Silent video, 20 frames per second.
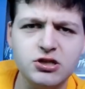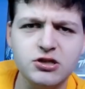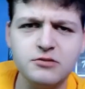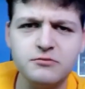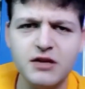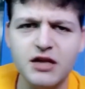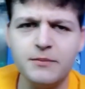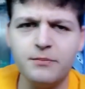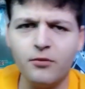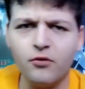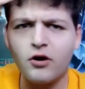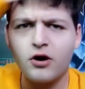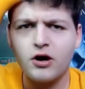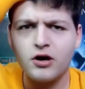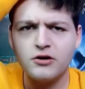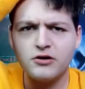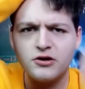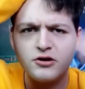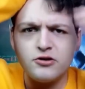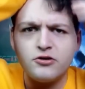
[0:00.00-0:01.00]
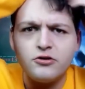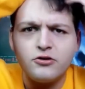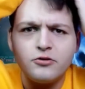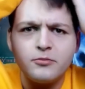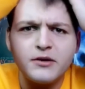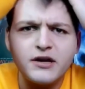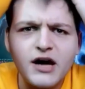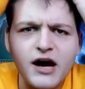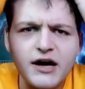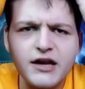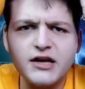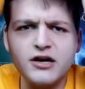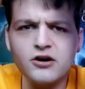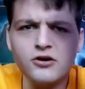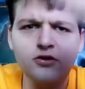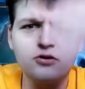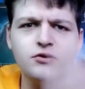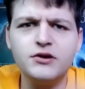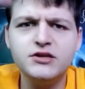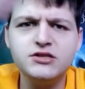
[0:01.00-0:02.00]
People, the Illuminati are
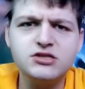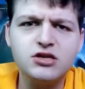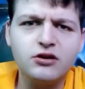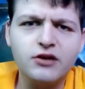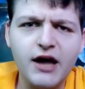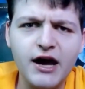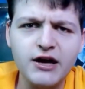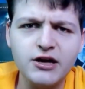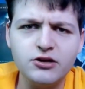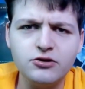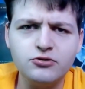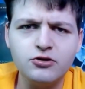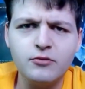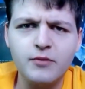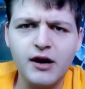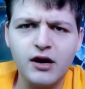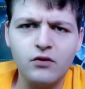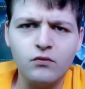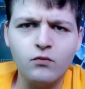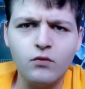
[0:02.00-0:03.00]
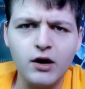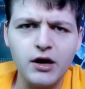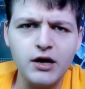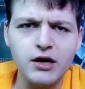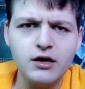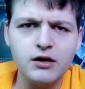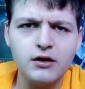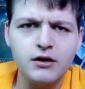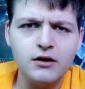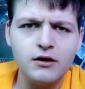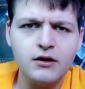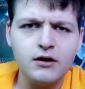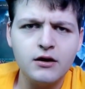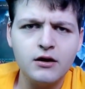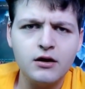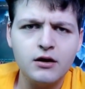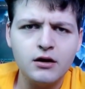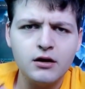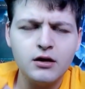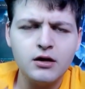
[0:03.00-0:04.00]
going to lie to you no matter what.
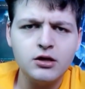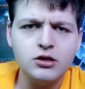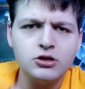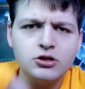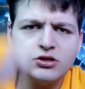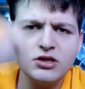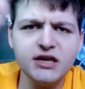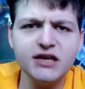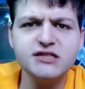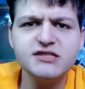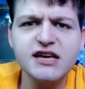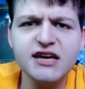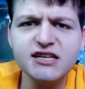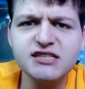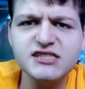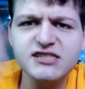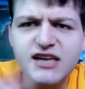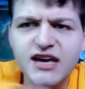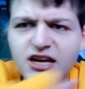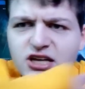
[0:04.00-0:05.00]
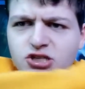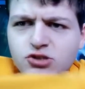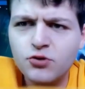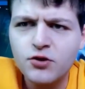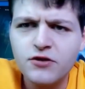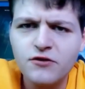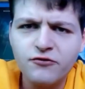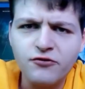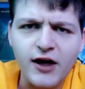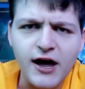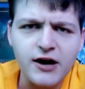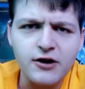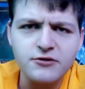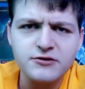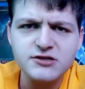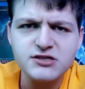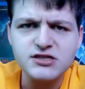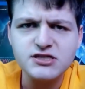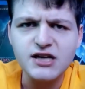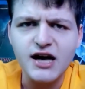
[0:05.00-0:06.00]
You need to take a stand and join the Flat Earth
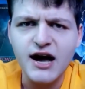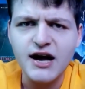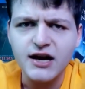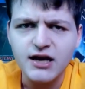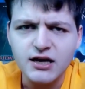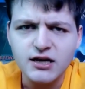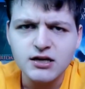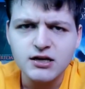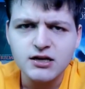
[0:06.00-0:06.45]
Society.